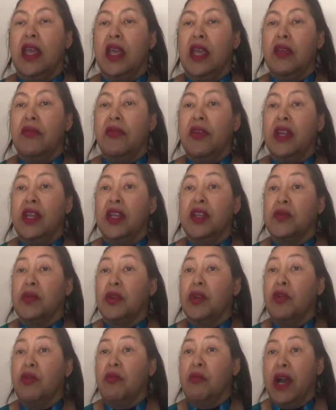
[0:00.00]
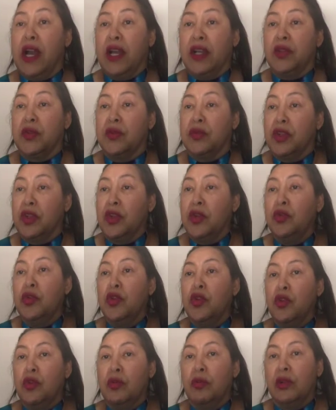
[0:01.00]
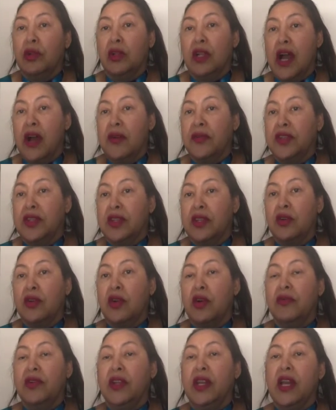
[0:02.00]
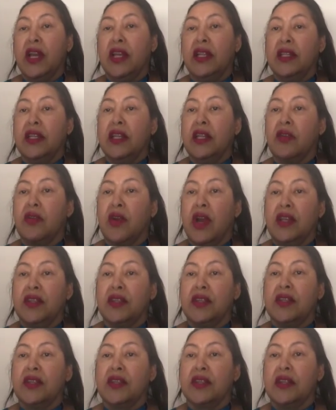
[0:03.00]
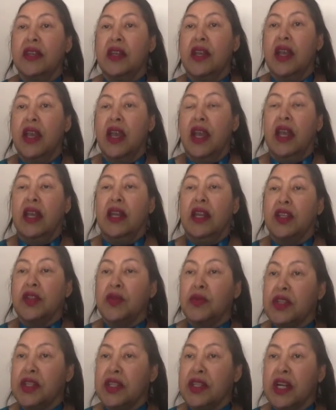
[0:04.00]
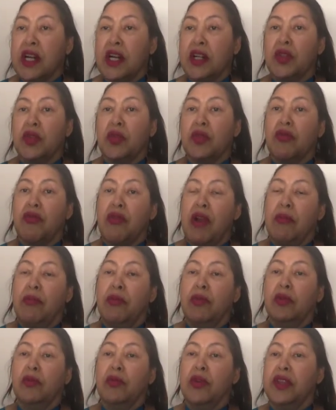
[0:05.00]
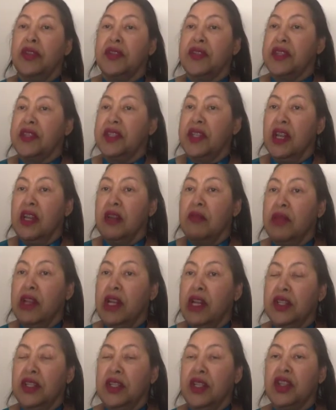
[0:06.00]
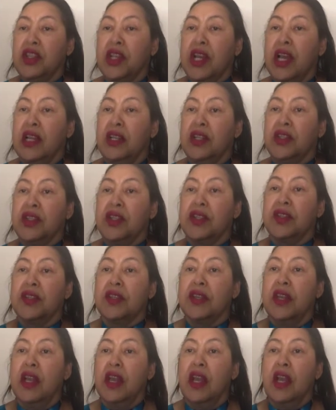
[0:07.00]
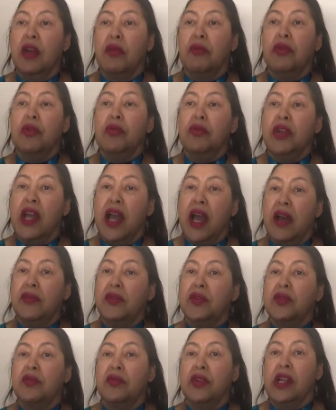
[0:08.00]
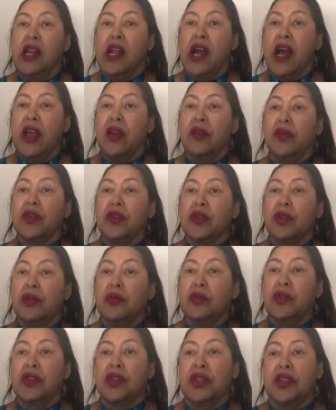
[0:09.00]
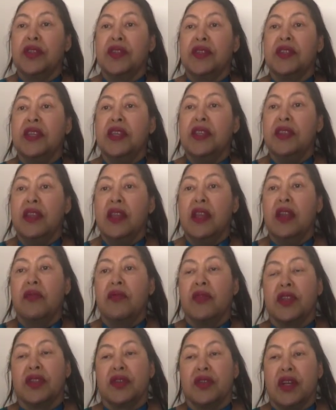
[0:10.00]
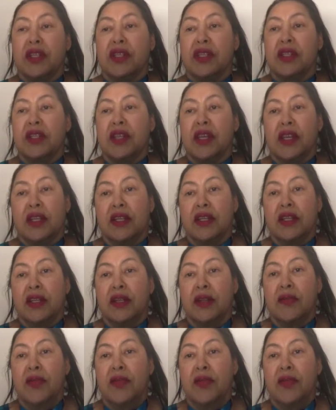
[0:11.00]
Even as we go back to the new normal after the COVID-19 crisis, and as we start to grapple with sustainability challenges, we would have to rely on solutions in the infrastructure sector.